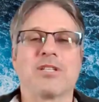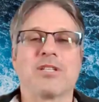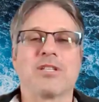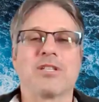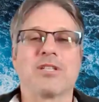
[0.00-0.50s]
it's very
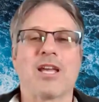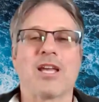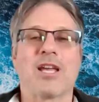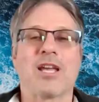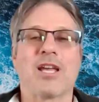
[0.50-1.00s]
easy to
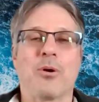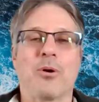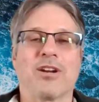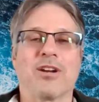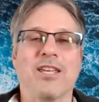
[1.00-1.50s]
see
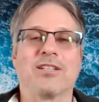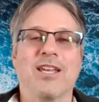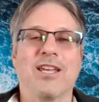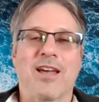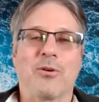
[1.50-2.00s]
that,
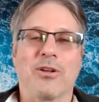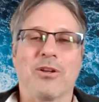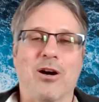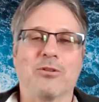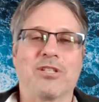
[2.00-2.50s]
you
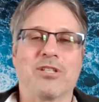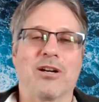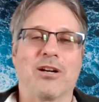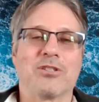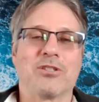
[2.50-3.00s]
know,
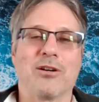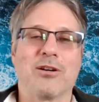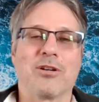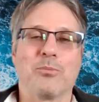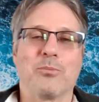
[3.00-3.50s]

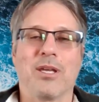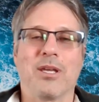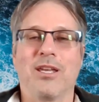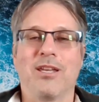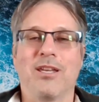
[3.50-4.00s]
00 could
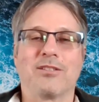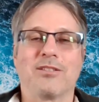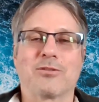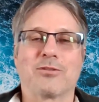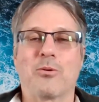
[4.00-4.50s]
be
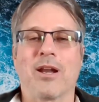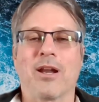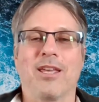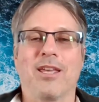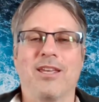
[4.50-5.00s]

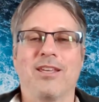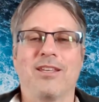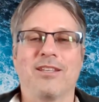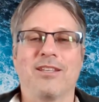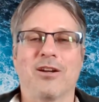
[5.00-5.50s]
20,
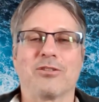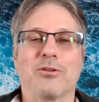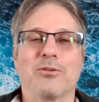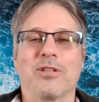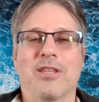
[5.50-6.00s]
you know,
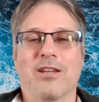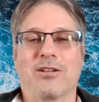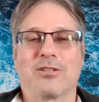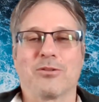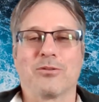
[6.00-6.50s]
to the
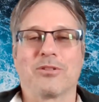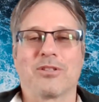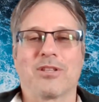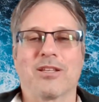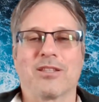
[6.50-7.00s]
year
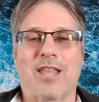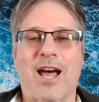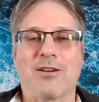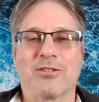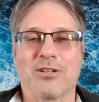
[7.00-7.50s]

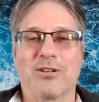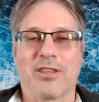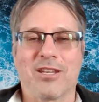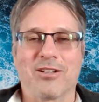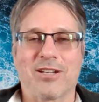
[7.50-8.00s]
2000
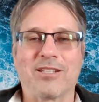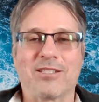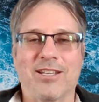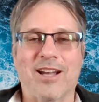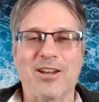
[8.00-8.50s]
or the year
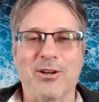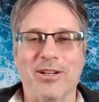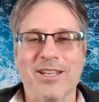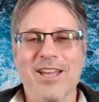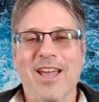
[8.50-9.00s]

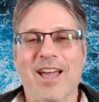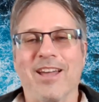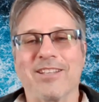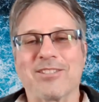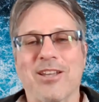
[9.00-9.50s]
1900.
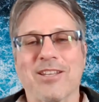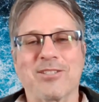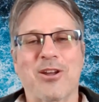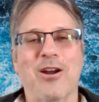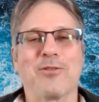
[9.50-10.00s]
And
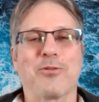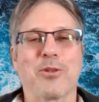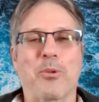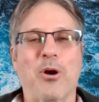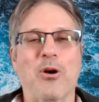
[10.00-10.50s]
it's hard
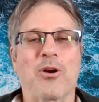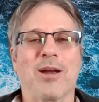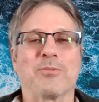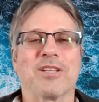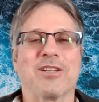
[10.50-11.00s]
for the
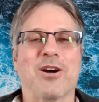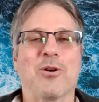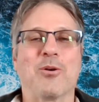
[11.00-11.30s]
program to